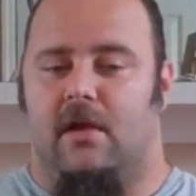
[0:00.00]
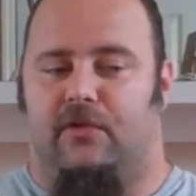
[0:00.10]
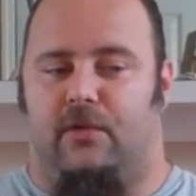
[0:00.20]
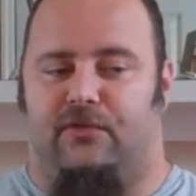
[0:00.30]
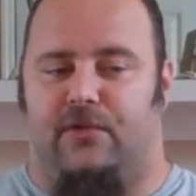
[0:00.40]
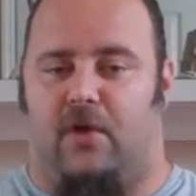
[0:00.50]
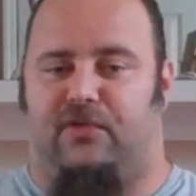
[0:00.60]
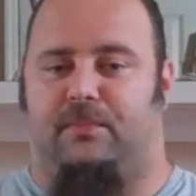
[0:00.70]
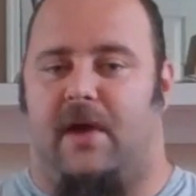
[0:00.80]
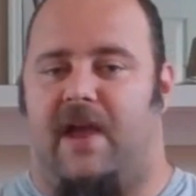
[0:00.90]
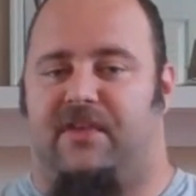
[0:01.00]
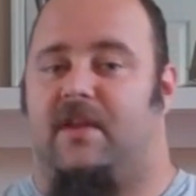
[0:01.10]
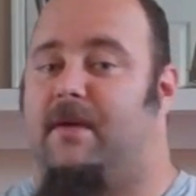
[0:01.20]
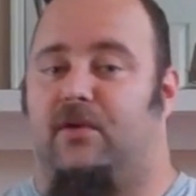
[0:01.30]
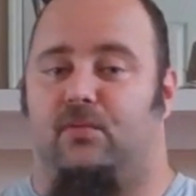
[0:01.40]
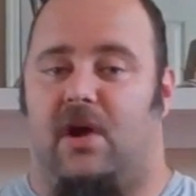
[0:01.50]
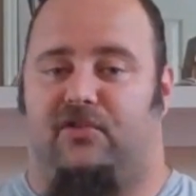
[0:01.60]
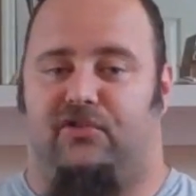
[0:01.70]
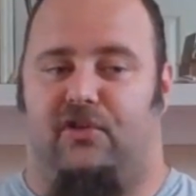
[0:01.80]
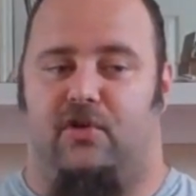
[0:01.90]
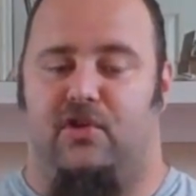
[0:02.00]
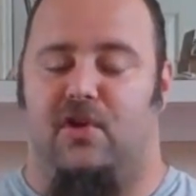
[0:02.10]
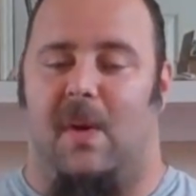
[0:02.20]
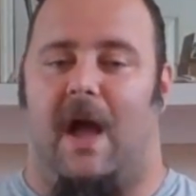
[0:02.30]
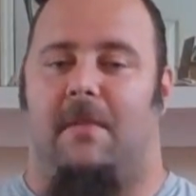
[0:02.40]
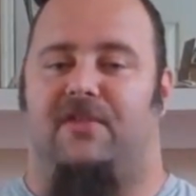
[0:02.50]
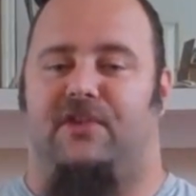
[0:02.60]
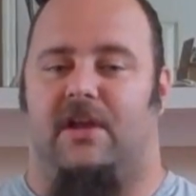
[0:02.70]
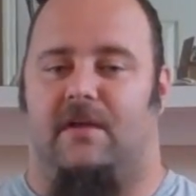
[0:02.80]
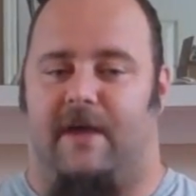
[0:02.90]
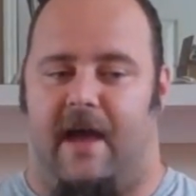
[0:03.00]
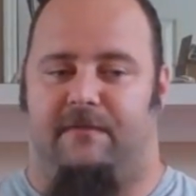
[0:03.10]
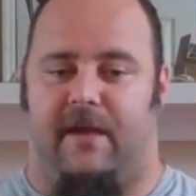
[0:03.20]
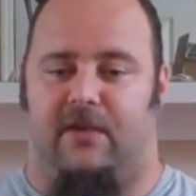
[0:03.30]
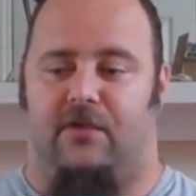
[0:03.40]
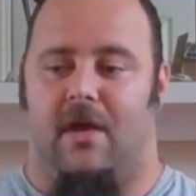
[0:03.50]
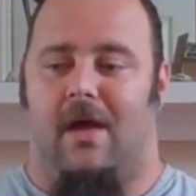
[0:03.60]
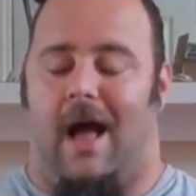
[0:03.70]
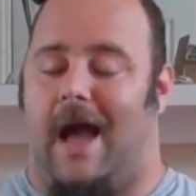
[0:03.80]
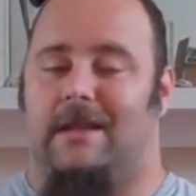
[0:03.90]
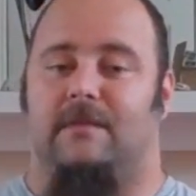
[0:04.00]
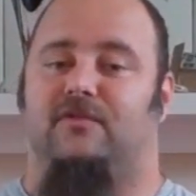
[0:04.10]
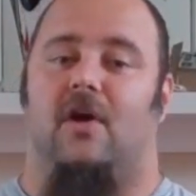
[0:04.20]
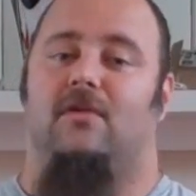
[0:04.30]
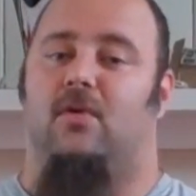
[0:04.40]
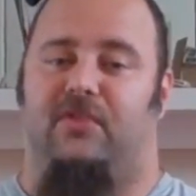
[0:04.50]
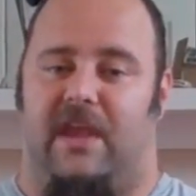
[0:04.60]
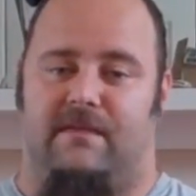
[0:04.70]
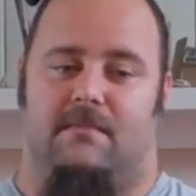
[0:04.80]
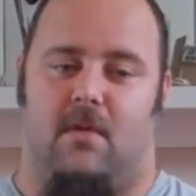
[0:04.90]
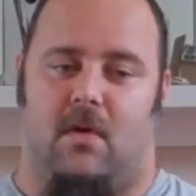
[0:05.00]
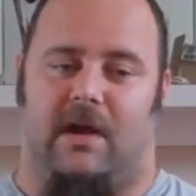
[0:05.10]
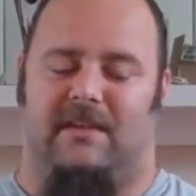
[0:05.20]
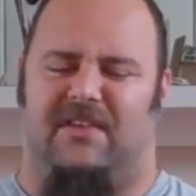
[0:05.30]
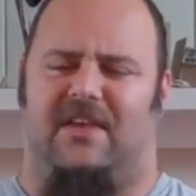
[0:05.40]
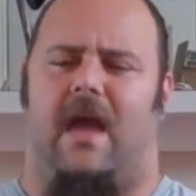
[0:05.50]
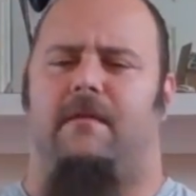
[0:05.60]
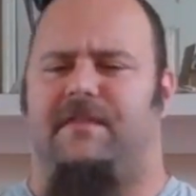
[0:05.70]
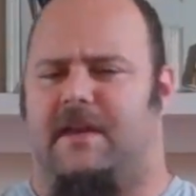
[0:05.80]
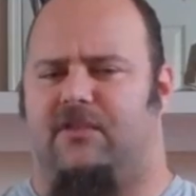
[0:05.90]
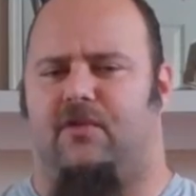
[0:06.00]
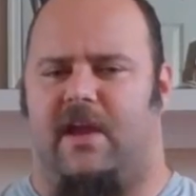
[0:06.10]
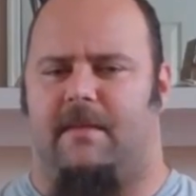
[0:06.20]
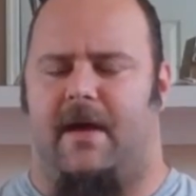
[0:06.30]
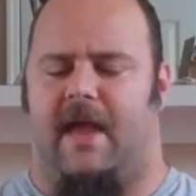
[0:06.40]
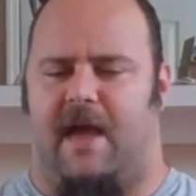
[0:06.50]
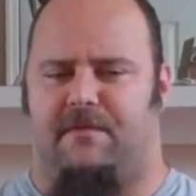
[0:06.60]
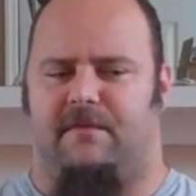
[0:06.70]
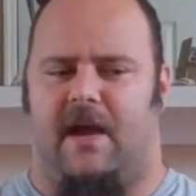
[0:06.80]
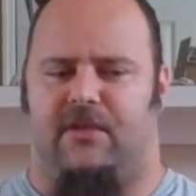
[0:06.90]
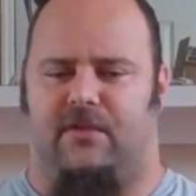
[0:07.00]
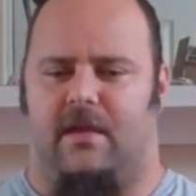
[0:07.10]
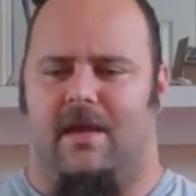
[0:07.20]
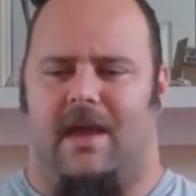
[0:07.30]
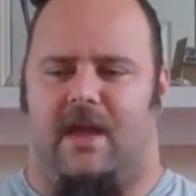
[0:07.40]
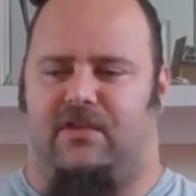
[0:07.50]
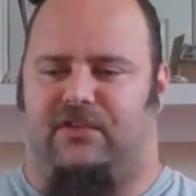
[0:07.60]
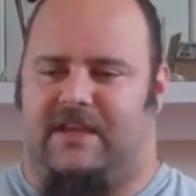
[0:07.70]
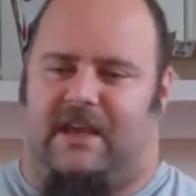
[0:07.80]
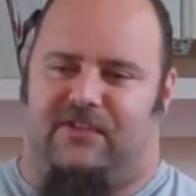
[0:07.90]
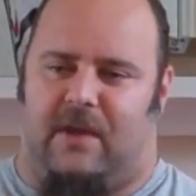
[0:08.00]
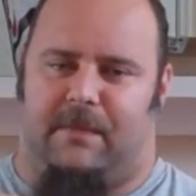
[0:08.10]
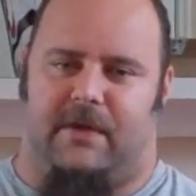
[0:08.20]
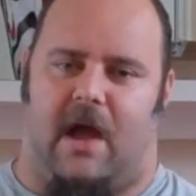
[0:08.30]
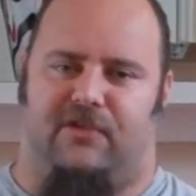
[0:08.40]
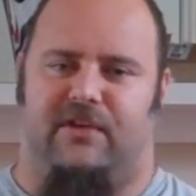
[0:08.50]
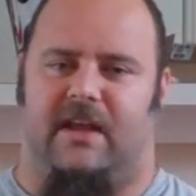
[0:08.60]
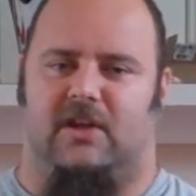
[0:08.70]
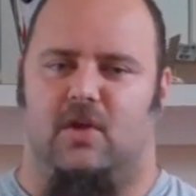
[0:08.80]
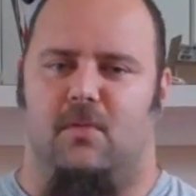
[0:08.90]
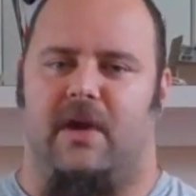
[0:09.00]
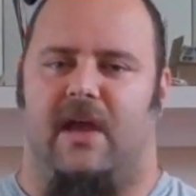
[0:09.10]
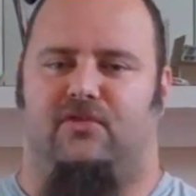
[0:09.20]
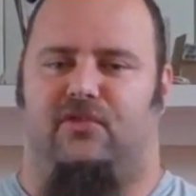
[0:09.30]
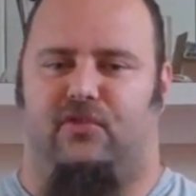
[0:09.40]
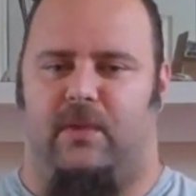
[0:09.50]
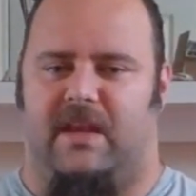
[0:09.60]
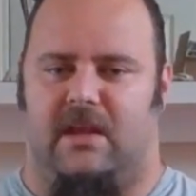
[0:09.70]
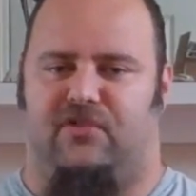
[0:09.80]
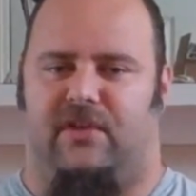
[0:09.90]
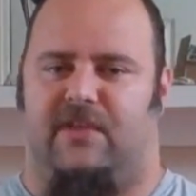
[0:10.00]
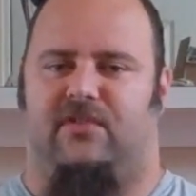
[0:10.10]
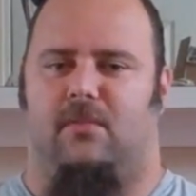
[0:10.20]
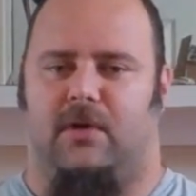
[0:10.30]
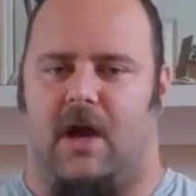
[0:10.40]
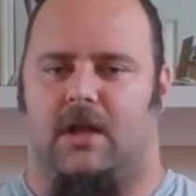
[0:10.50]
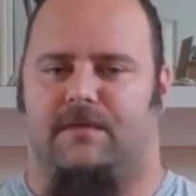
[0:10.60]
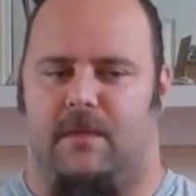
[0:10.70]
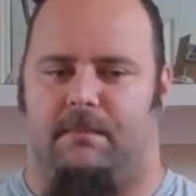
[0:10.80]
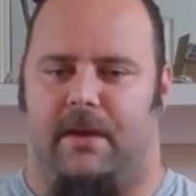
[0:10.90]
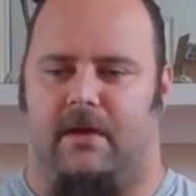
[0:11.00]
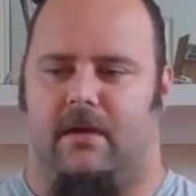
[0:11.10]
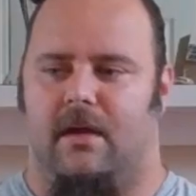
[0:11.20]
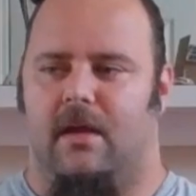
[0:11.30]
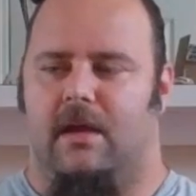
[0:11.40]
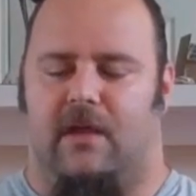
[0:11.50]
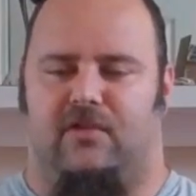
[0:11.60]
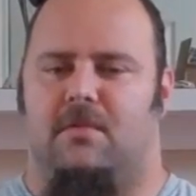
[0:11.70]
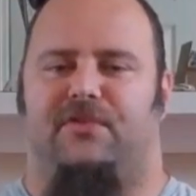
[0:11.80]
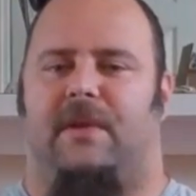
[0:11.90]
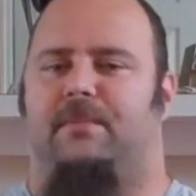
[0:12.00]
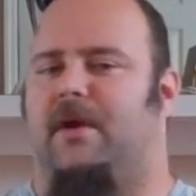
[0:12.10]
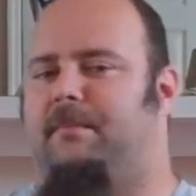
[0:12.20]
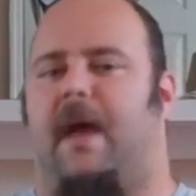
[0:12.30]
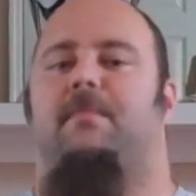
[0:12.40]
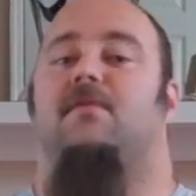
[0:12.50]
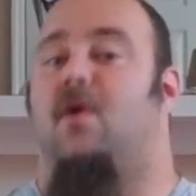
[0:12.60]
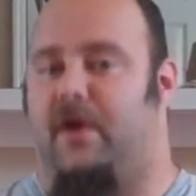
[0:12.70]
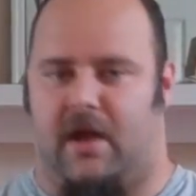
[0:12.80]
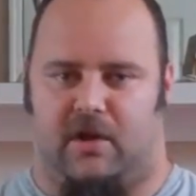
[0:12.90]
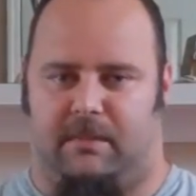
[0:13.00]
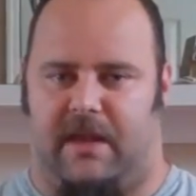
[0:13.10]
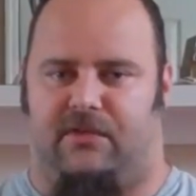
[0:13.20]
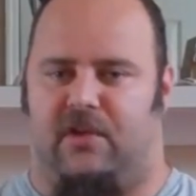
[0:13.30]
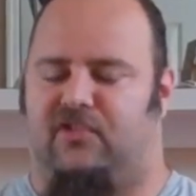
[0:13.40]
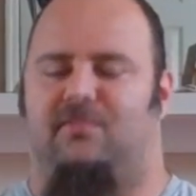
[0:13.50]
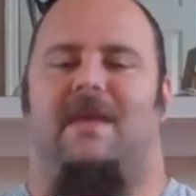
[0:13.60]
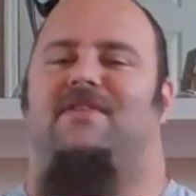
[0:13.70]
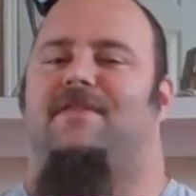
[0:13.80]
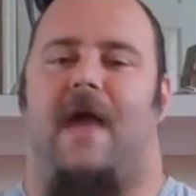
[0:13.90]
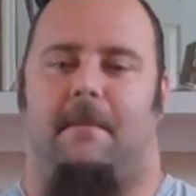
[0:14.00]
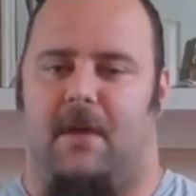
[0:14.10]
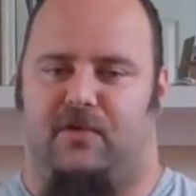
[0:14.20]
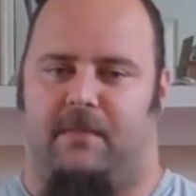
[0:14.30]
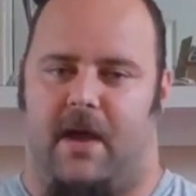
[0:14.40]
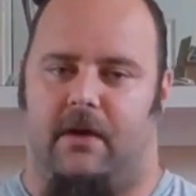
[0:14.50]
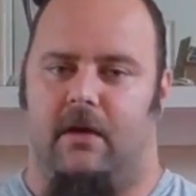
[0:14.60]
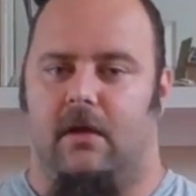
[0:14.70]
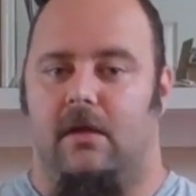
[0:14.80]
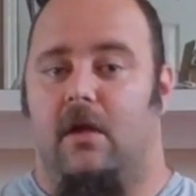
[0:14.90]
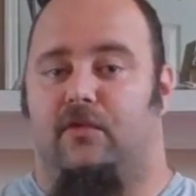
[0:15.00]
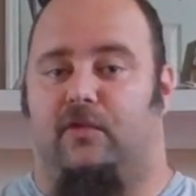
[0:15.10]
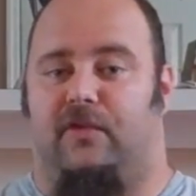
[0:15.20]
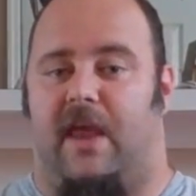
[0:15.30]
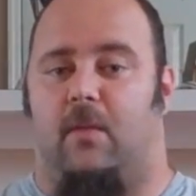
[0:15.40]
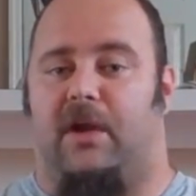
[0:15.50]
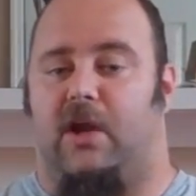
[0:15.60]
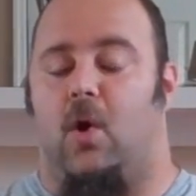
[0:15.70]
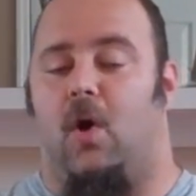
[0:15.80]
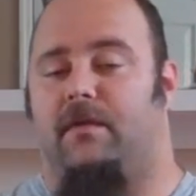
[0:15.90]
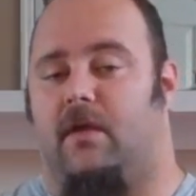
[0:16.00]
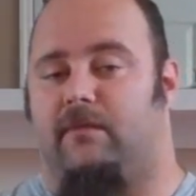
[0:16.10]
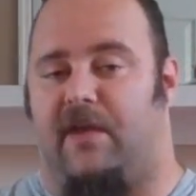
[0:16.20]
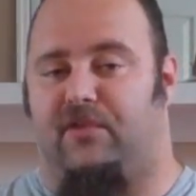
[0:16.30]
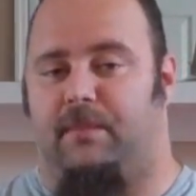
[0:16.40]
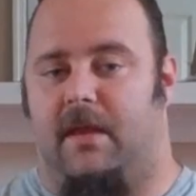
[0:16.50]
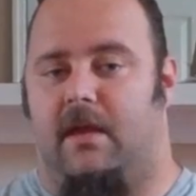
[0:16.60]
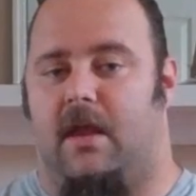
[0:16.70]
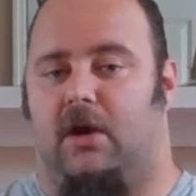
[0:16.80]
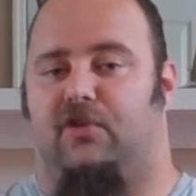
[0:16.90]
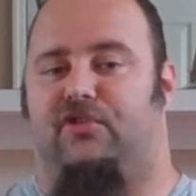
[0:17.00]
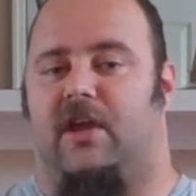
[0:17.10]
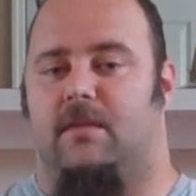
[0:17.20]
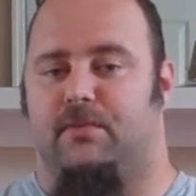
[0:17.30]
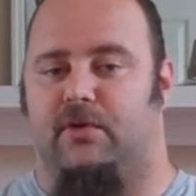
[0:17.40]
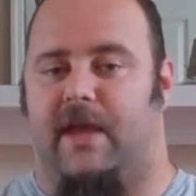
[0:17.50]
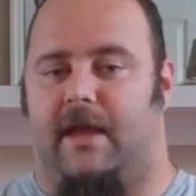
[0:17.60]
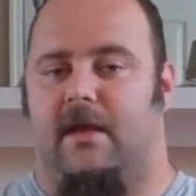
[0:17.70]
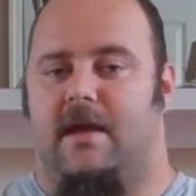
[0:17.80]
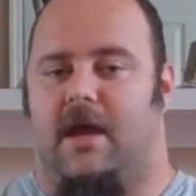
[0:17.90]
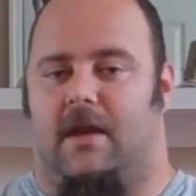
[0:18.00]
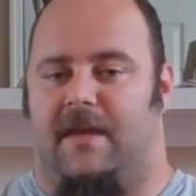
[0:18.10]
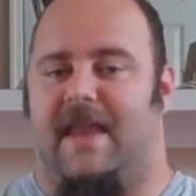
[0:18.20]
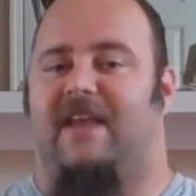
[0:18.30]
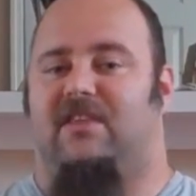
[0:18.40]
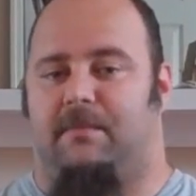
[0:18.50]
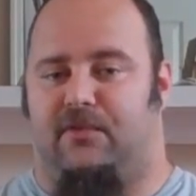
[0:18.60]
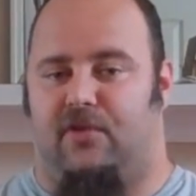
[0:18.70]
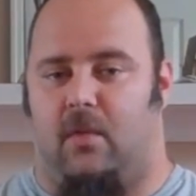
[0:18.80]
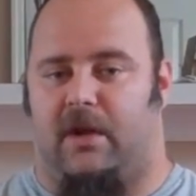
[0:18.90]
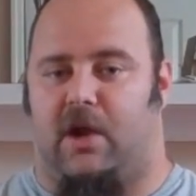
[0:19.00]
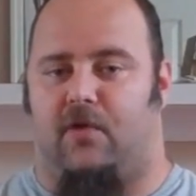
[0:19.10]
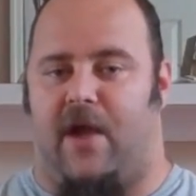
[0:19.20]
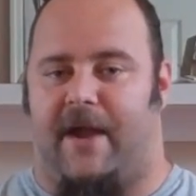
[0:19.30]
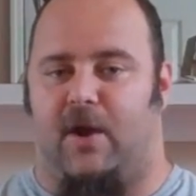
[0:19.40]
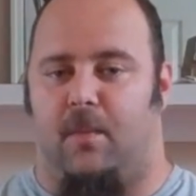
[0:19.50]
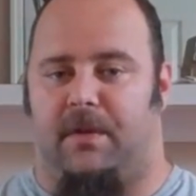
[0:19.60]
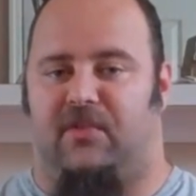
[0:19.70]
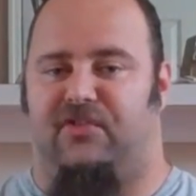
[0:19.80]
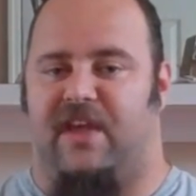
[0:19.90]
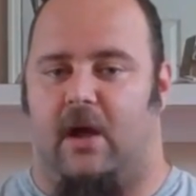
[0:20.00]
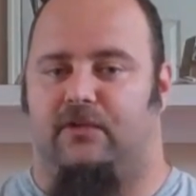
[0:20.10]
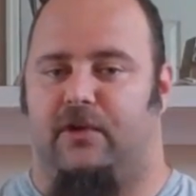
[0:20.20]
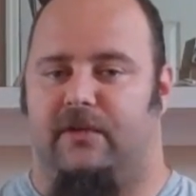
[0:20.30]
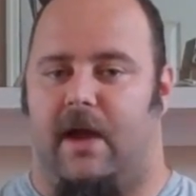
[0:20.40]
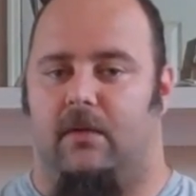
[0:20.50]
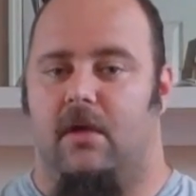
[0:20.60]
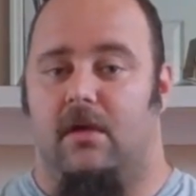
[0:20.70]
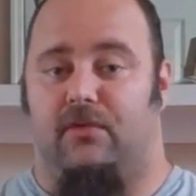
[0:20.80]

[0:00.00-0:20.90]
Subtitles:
So it's no surprise to anybody who's watched the show, you know how much I love Hefes. I love Dunkels even more. It takes everything that's great about a Hefeweizen and just kicks it up a notch. You get a little more extra sweetness, you get some more color from the beer. It's almost like putting pepperoni on your pizza. It just makes it that much better. So today we're going to go over the recipe, and I'm going to show you the brew day. And on the next episode, we're going to crack it open and see how it turned out.